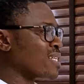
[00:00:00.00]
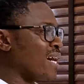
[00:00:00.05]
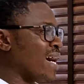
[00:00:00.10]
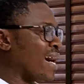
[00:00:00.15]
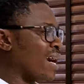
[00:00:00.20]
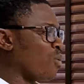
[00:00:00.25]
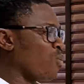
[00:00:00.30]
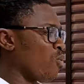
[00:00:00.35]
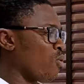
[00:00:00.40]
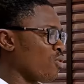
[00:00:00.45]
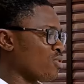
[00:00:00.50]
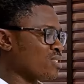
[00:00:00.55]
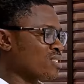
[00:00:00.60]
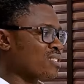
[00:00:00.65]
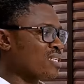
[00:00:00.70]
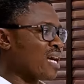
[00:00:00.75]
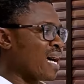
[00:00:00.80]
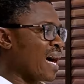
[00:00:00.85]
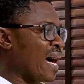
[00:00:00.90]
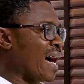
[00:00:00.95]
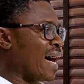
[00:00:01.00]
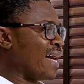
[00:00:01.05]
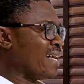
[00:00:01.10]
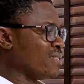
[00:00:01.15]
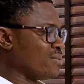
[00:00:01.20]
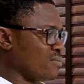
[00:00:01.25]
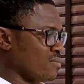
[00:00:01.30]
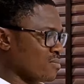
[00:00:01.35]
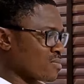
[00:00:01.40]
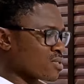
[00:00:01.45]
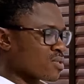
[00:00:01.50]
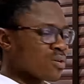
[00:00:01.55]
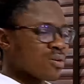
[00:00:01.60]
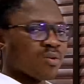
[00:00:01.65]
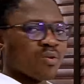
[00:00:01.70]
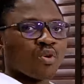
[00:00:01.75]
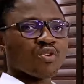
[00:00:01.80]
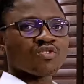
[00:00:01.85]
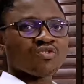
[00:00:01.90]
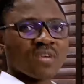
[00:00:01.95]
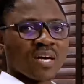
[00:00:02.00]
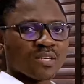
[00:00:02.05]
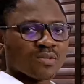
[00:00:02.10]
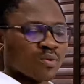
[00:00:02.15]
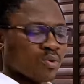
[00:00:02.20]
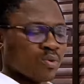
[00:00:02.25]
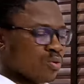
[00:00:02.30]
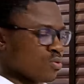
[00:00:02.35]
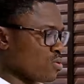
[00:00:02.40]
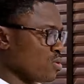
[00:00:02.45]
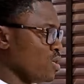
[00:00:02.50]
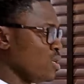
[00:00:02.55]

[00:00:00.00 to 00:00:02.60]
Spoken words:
and what? And contractors.